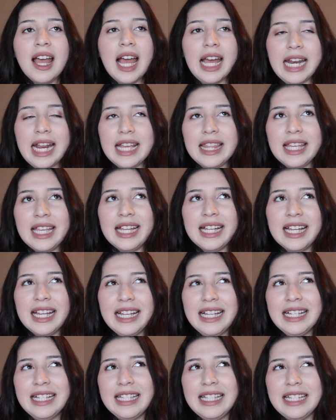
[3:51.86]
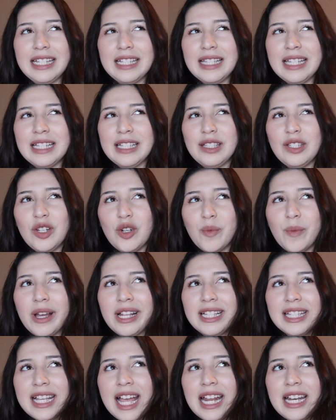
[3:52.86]
And I think this, this two
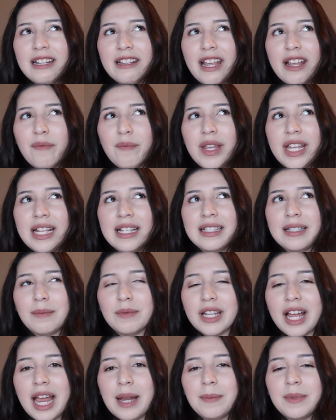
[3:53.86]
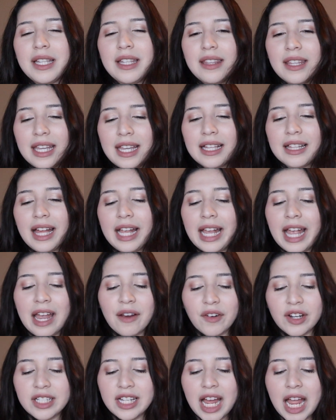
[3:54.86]
months kind of gave me some time to think. Like
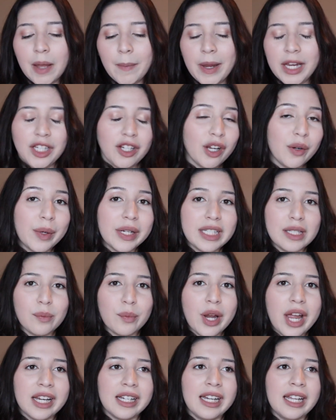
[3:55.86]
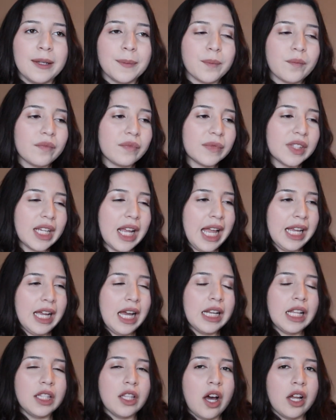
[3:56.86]
every time I knew I wasn't pregnant, I
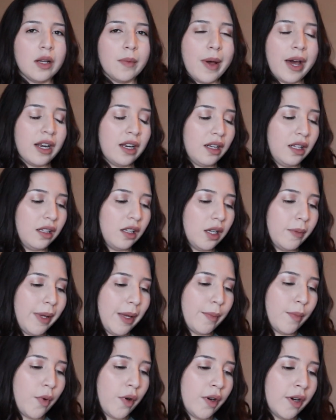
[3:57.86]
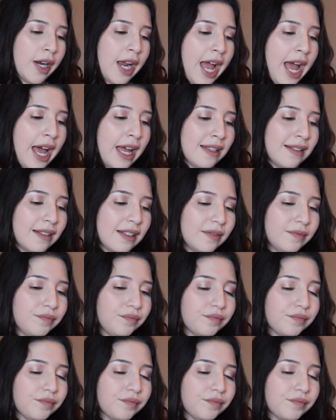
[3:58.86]
kind of thought about it a little bit more. And